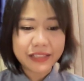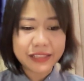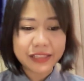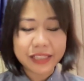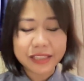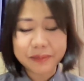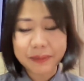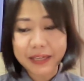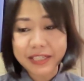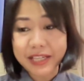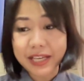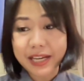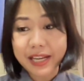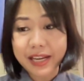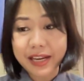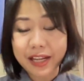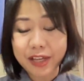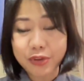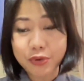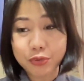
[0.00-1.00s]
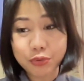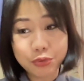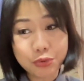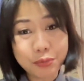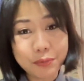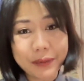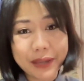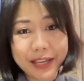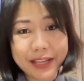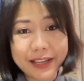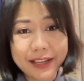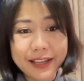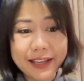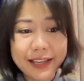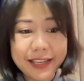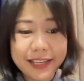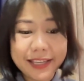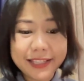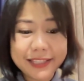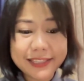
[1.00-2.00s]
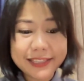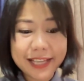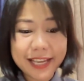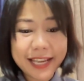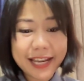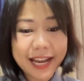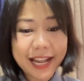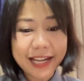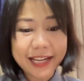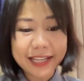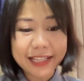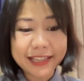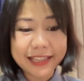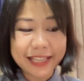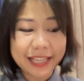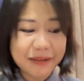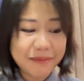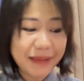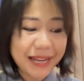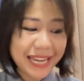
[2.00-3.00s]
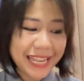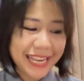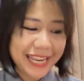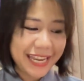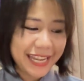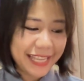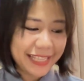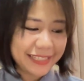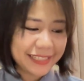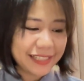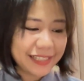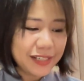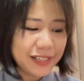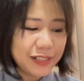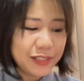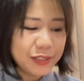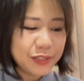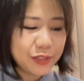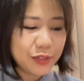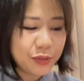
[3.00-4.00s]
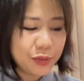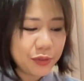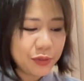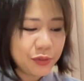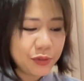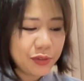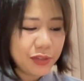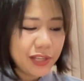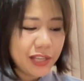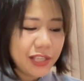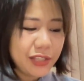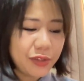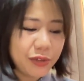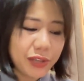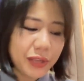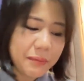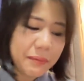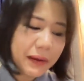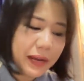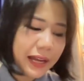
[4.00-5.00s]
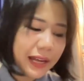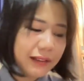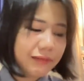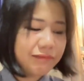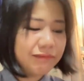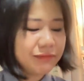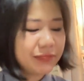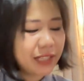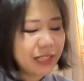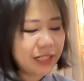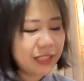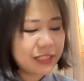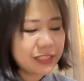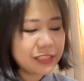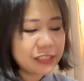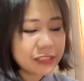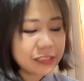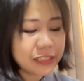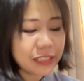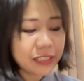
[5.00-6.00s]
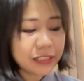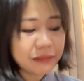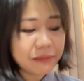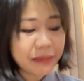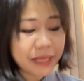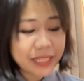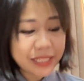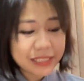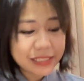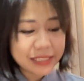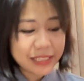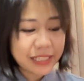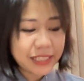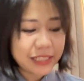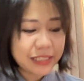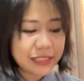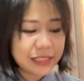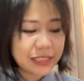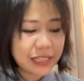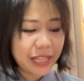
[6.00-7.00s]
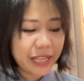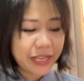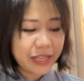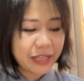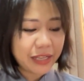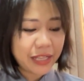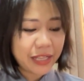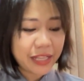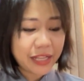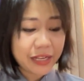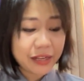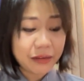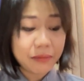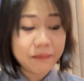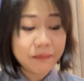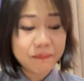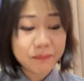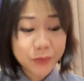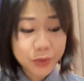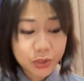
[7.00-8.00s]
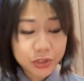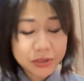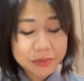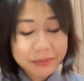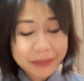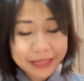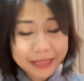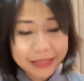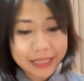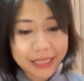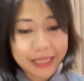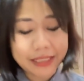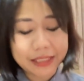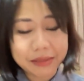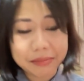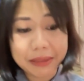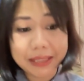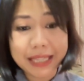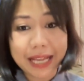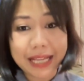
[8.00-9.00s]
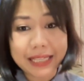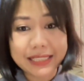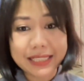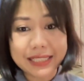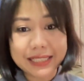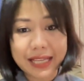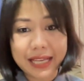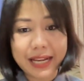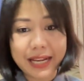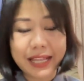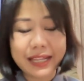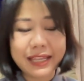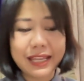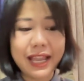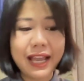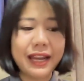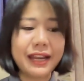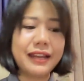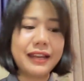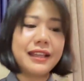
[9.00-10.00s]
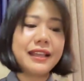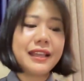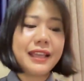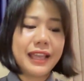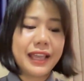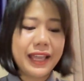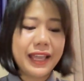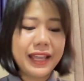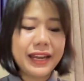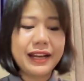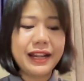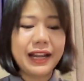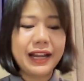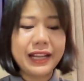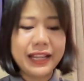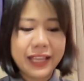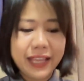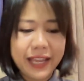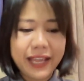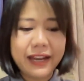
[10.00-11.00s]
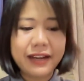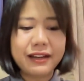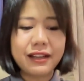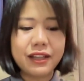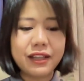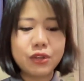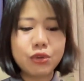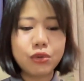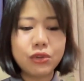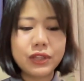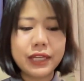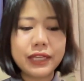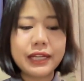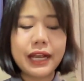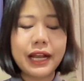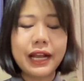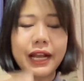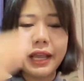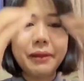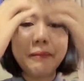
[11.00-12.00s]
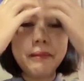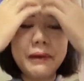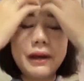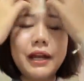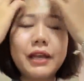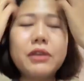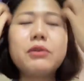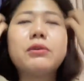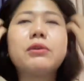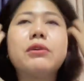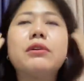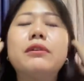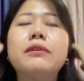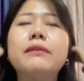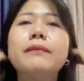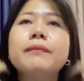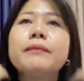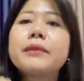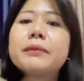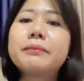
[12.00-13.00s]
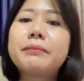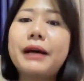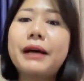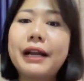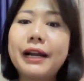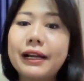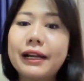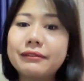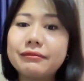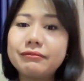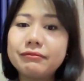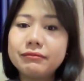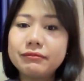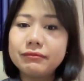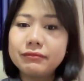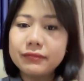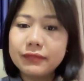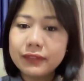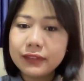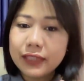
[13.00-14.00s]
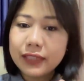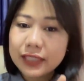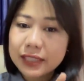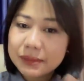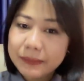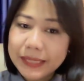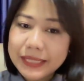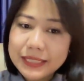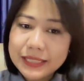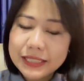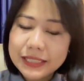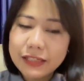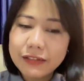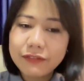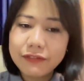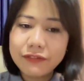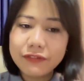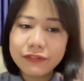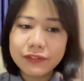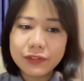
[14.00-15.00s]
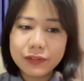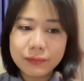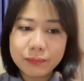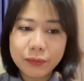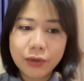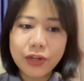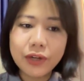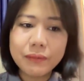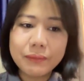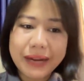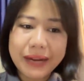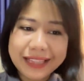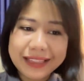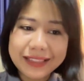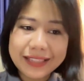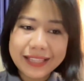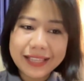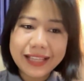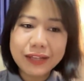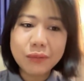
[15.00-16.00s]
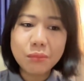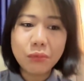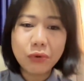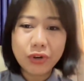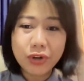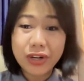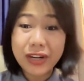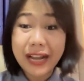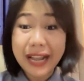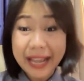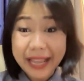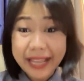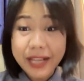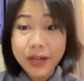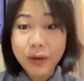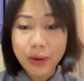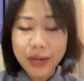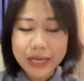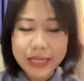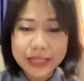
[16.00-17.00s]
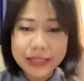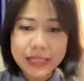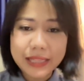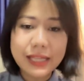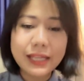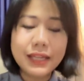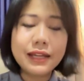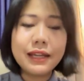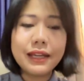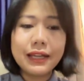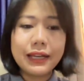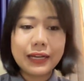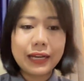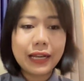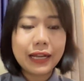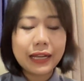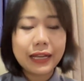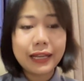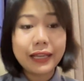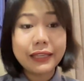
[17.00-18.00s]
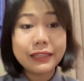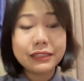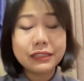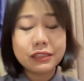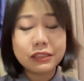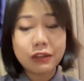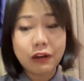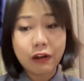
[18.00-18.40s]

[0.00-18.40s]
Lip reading: especially na yung tubig is kailangan din malinis. So, yung iba, certain medicines like and cosmetics, mataas din sa lead yan. And again, dun nagkakaiba yung parang expensive, more branded, more high quality na kinds